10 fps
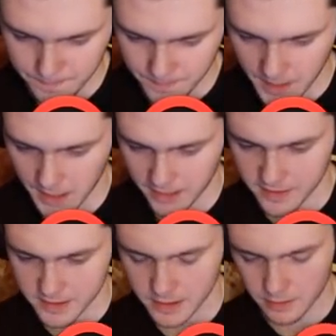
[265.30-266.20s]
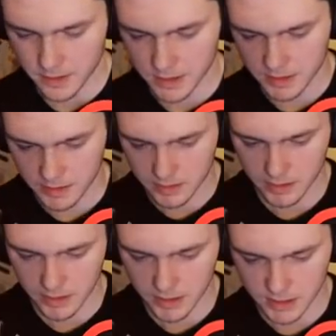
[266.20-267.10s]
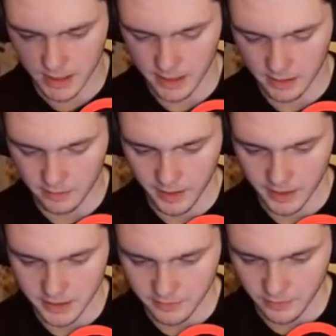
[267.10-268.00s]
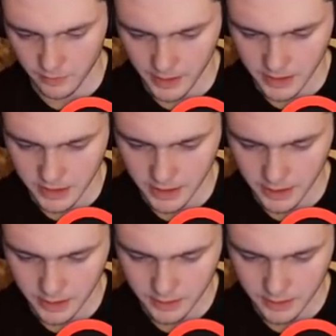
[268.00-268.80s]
I like this though. This is taking advantage of the rage here.